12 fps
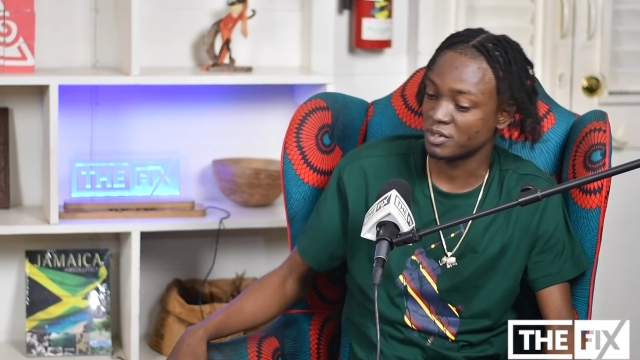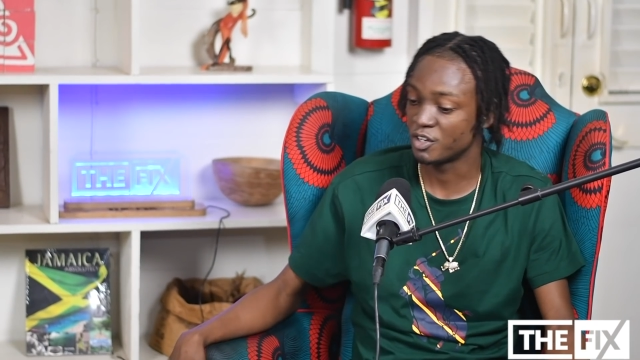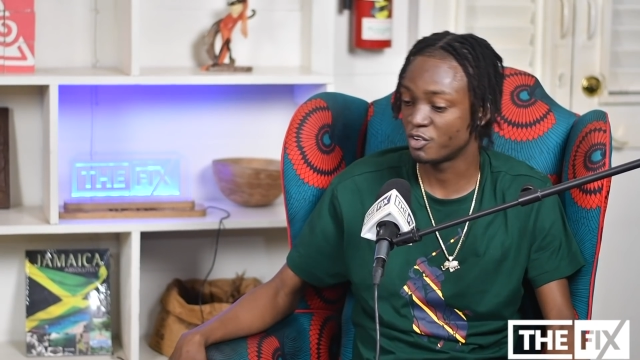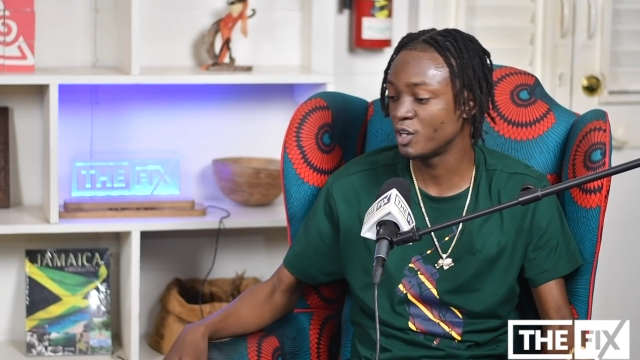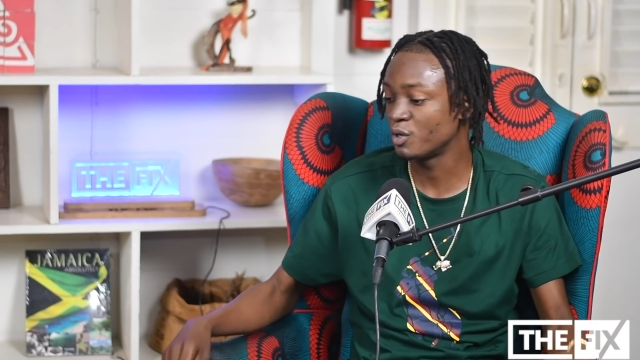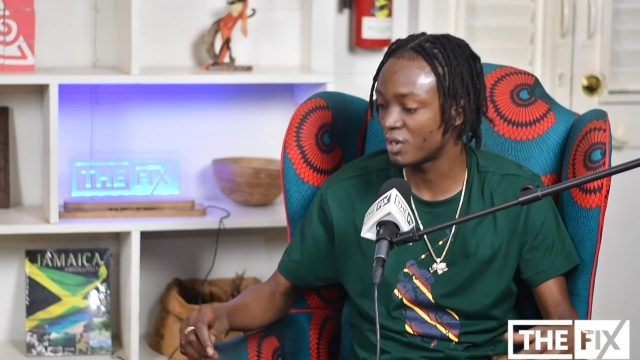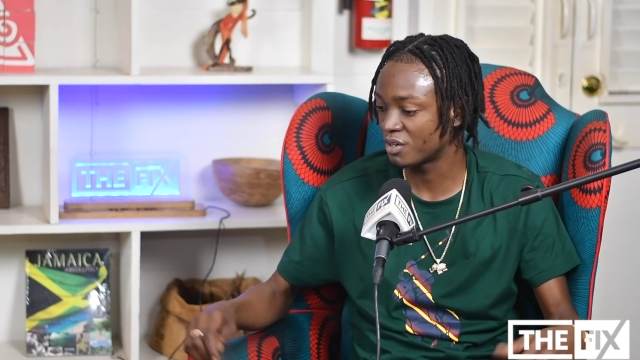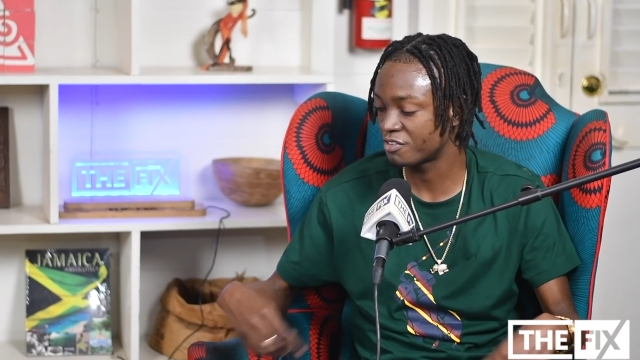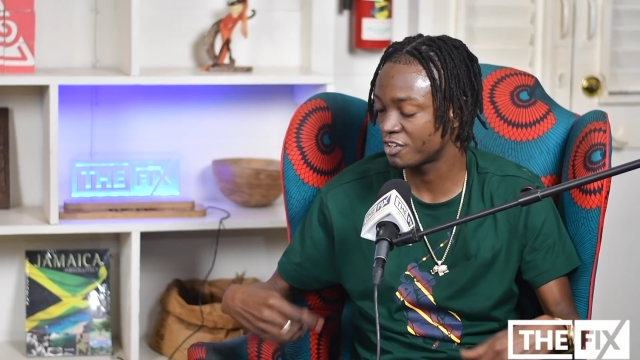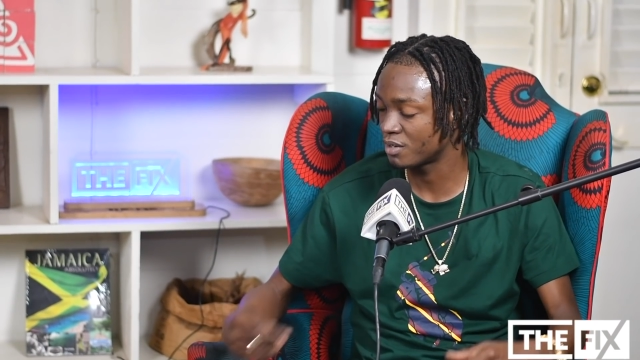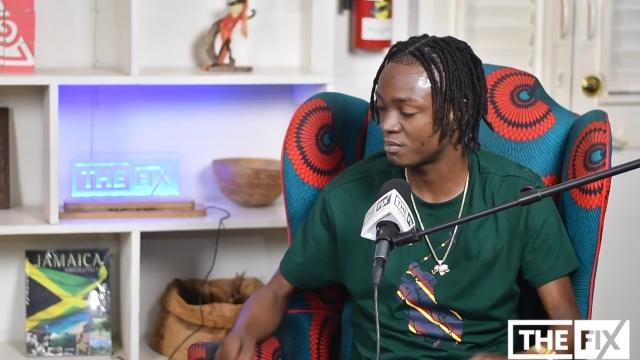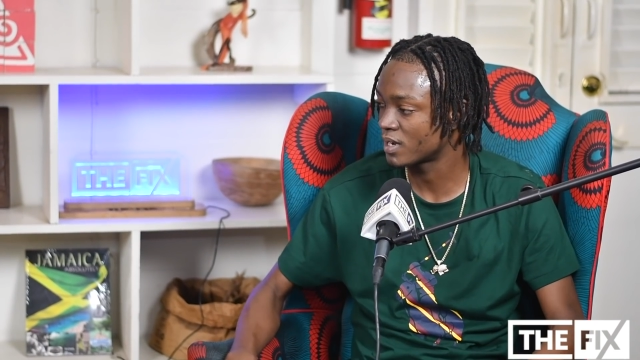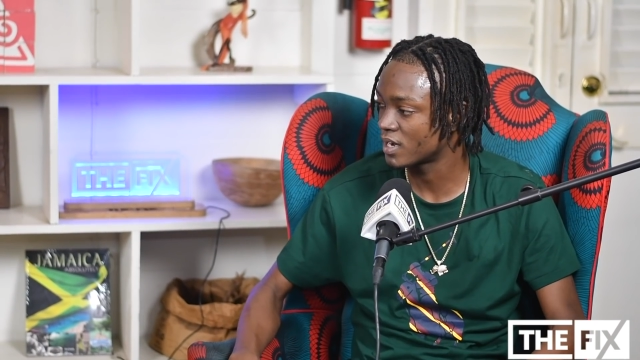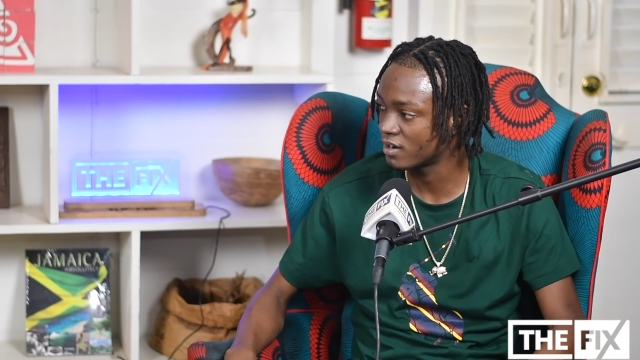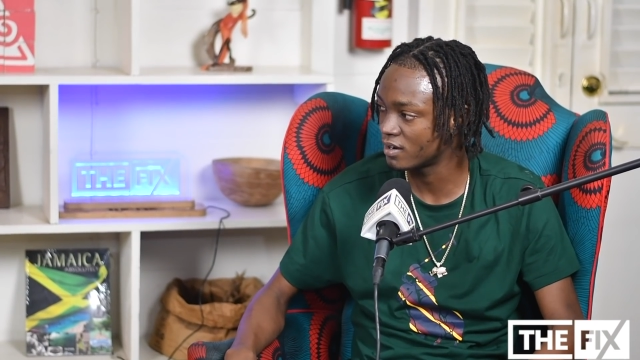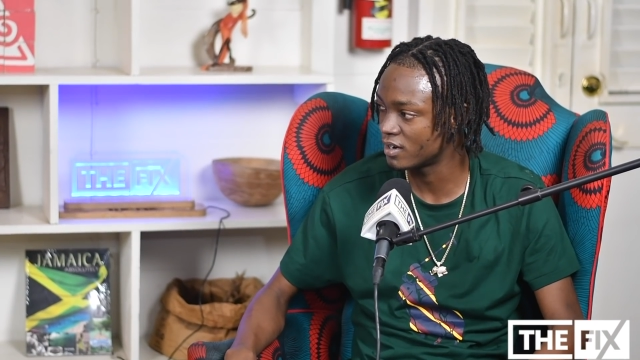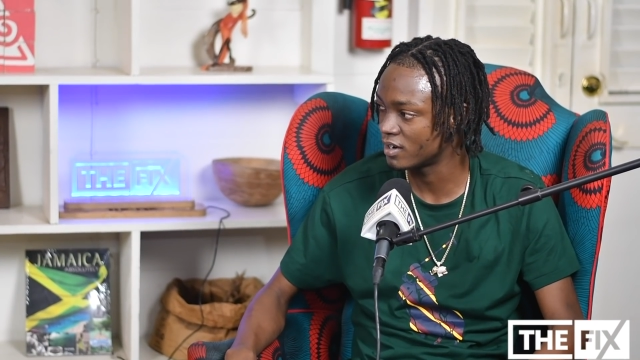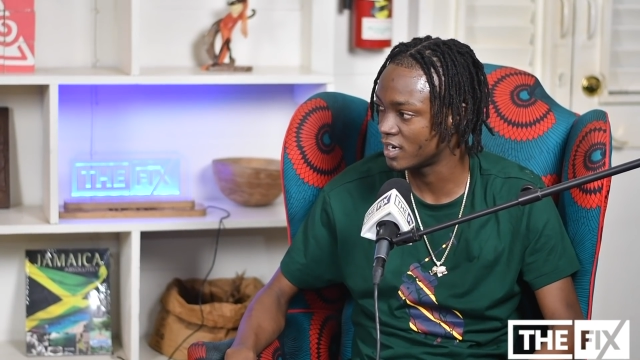They really want to further my
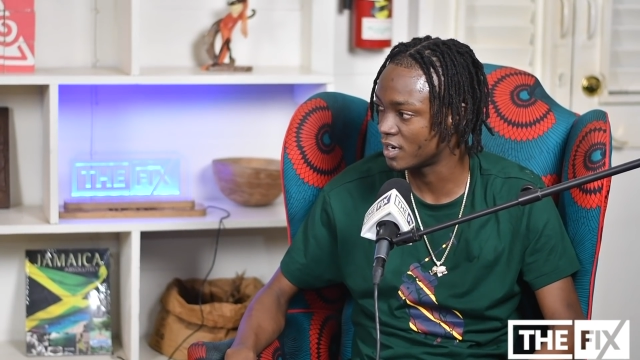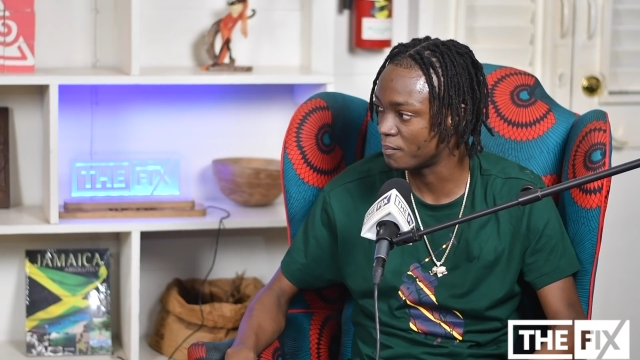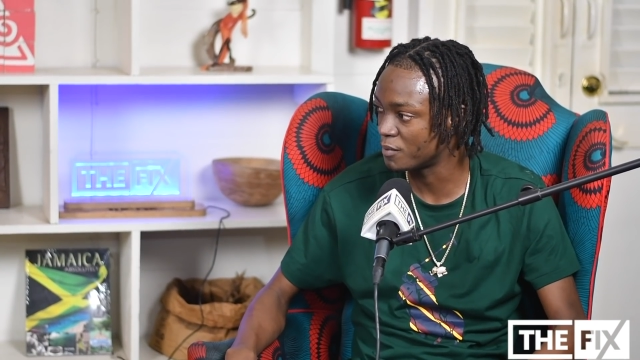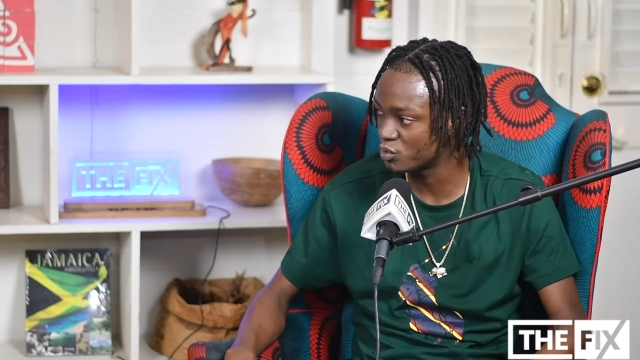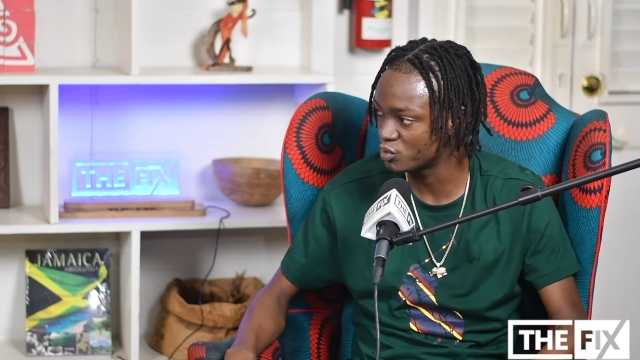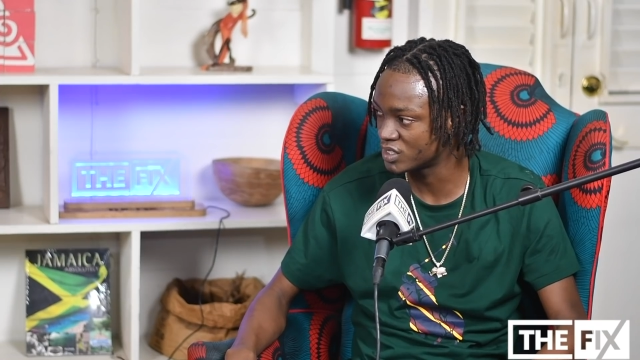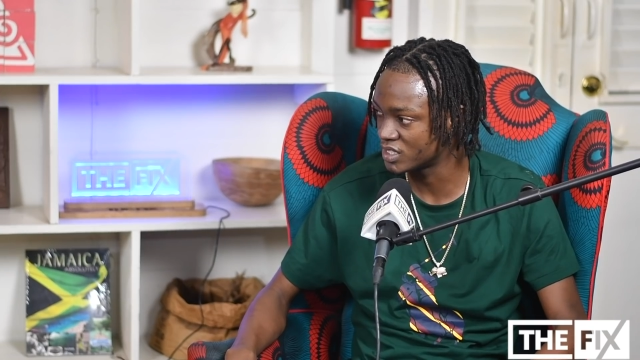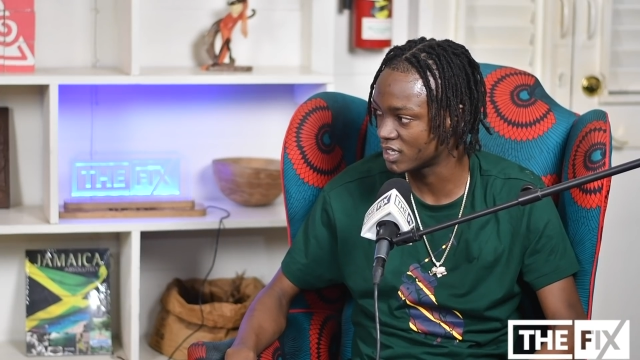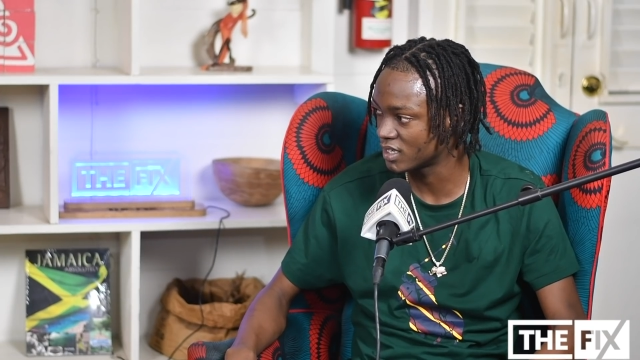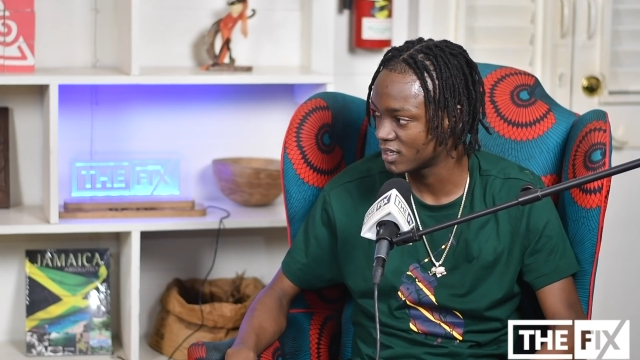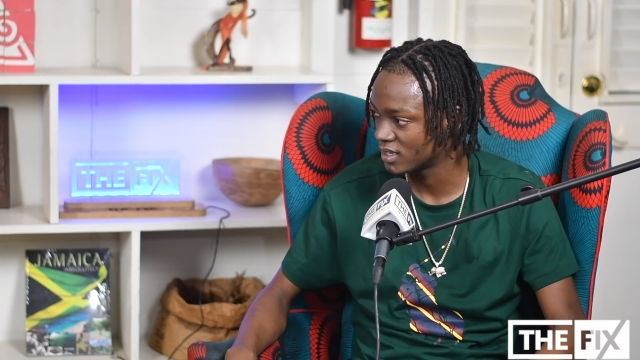career in mm-hmm. music.